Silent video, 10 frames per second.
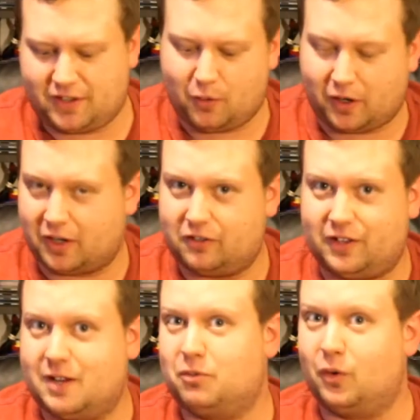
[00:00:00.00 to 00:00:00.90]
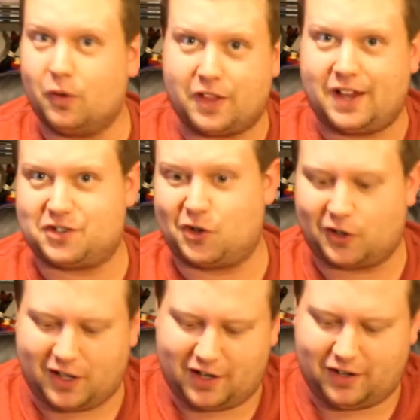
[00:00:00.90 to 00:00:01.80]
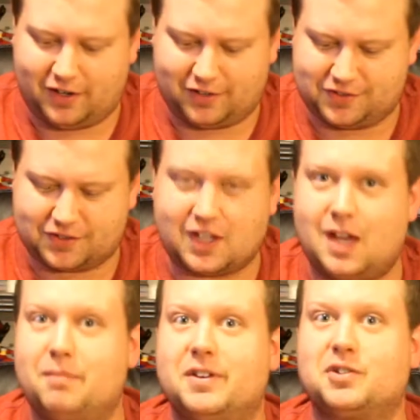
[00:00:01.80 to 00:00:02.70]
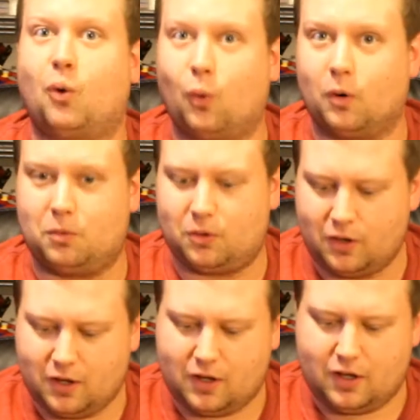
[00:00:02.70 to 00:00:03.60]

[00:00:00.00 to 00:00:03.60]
they weren't going to label it as an arcade hit, because this game is horrible.